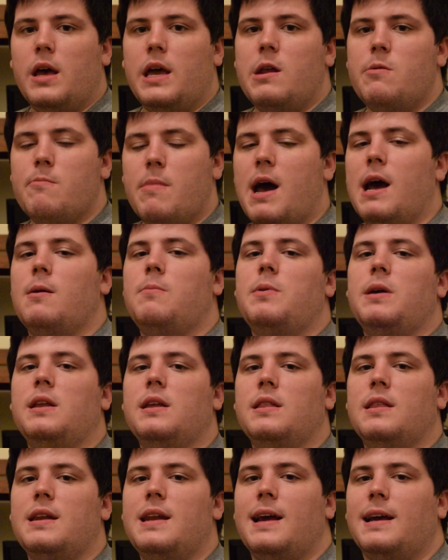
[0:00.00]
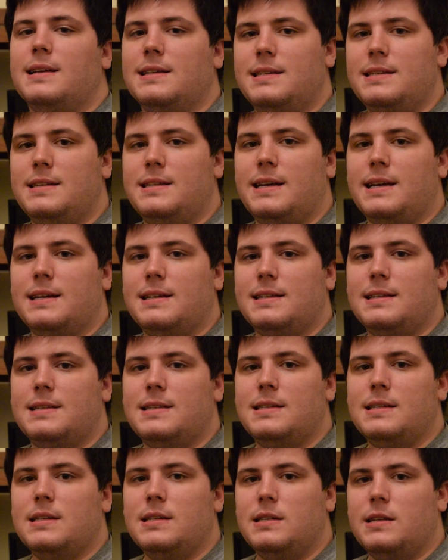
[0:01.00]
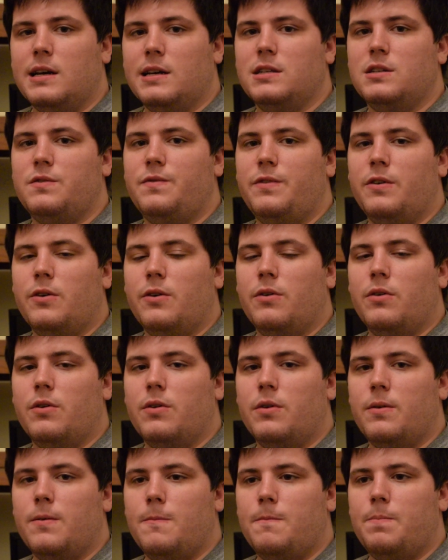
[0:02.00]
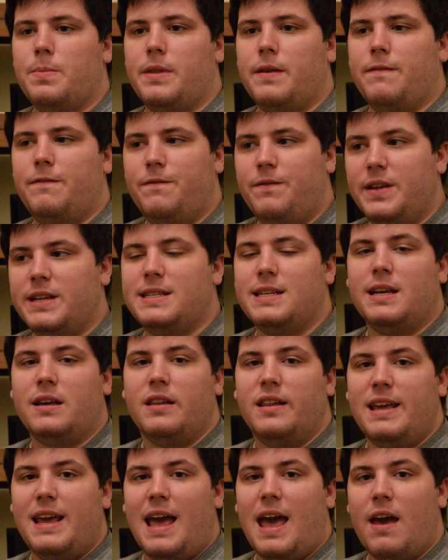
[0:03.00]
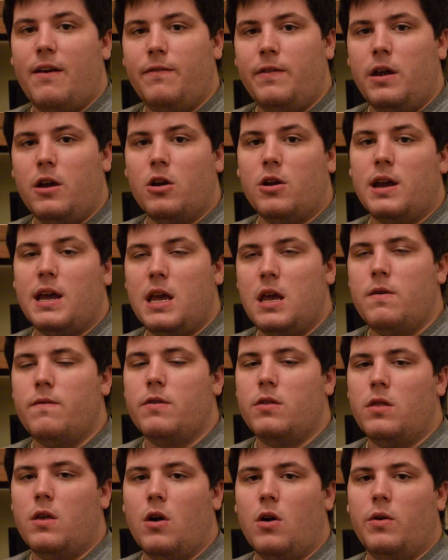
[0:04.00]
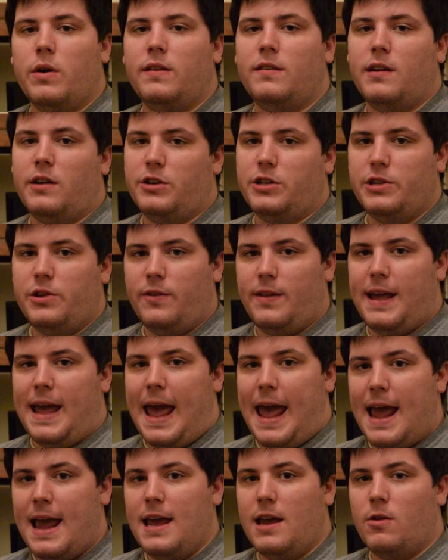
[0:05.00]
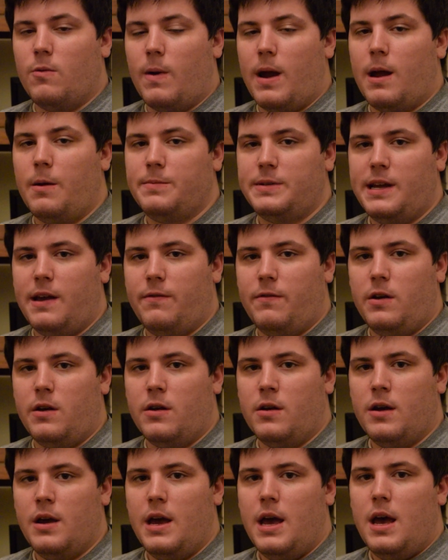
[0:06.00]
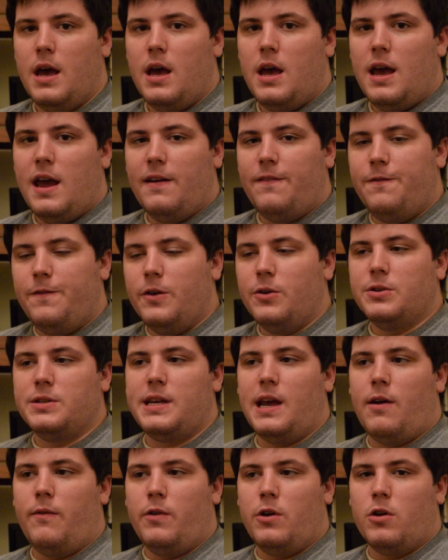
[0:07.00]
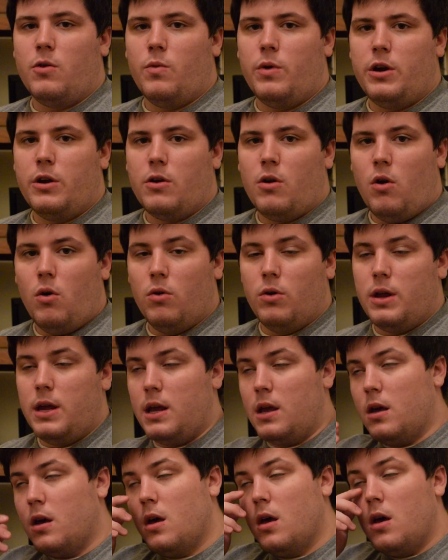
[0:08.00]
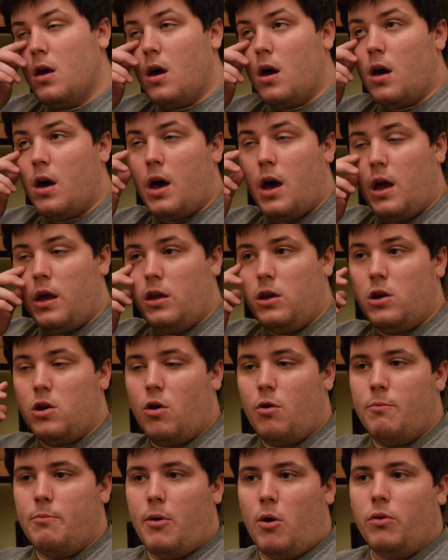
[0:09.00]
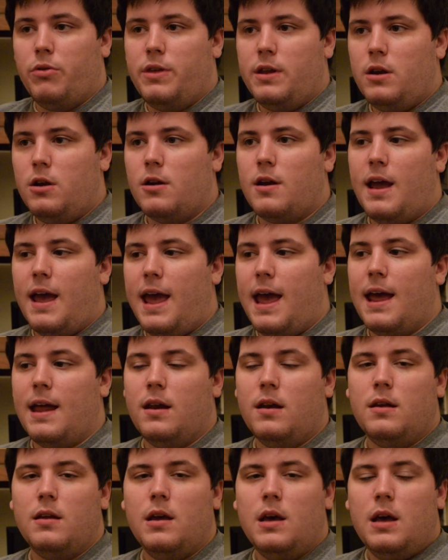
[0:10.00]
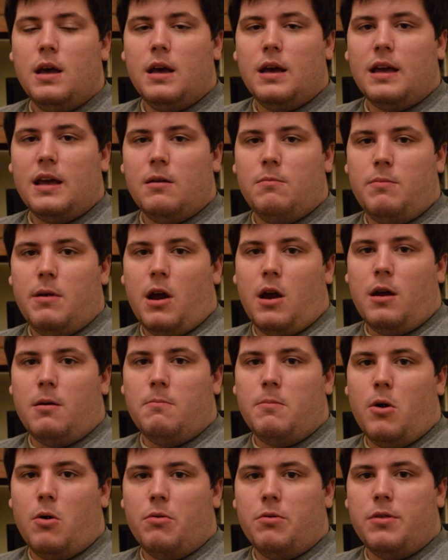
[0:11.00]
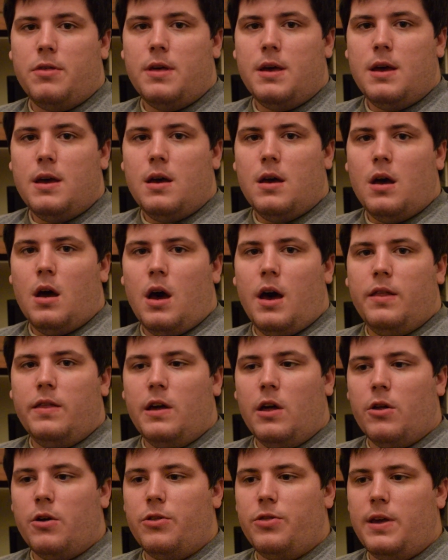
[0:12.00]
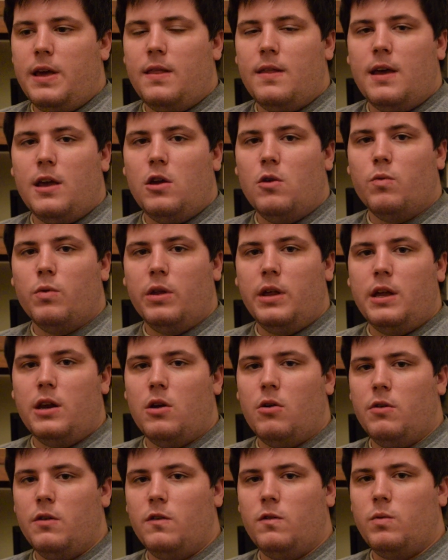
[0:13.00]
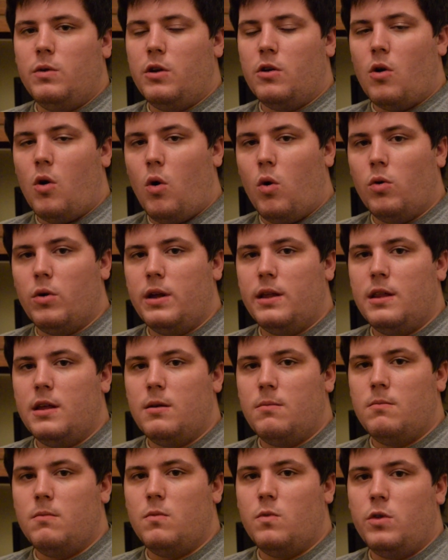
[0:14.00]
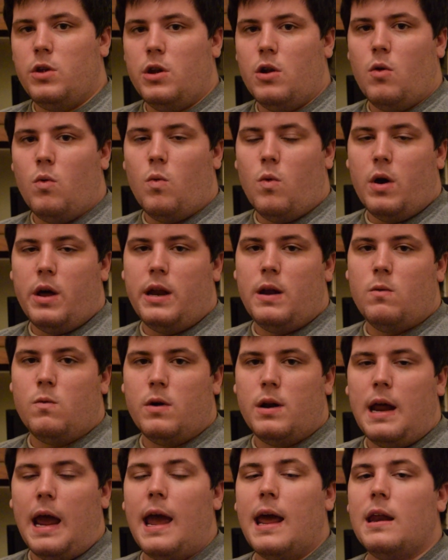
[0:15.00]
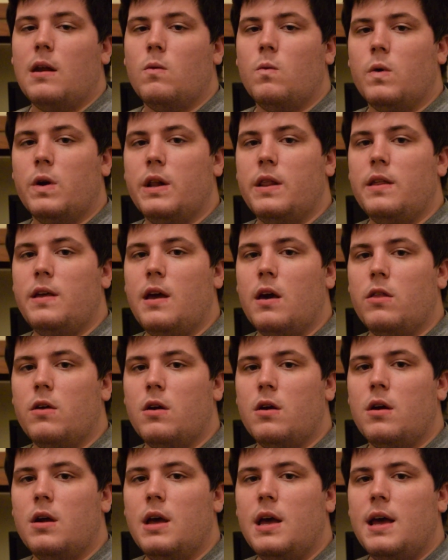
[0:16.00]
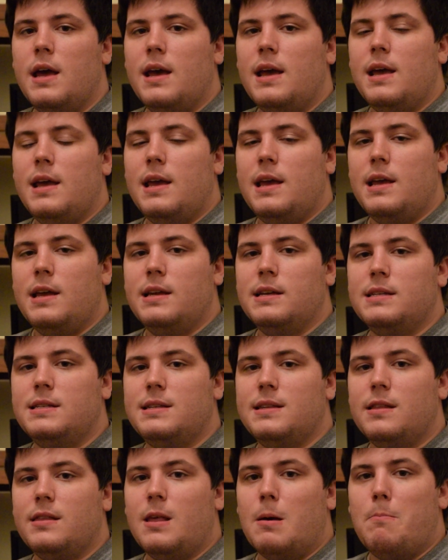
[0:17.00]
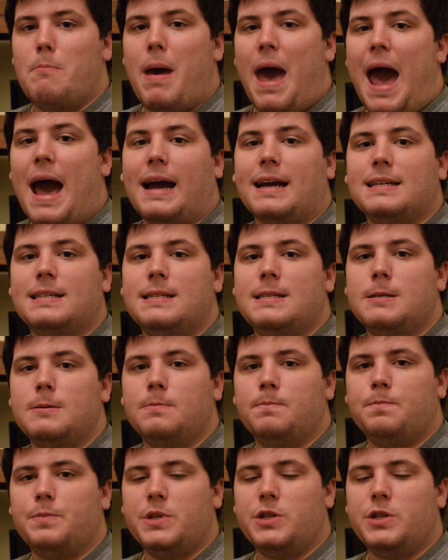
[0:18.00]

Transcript: In my opinion, the Nexus 6 does feel physically heavier, even though it's actually only 8 grams heavier. It feels heavier when you're holding, both in your hand, comparing both. The other thing that you really notice when you're holding them, one in one hand and one in the other, is the backs.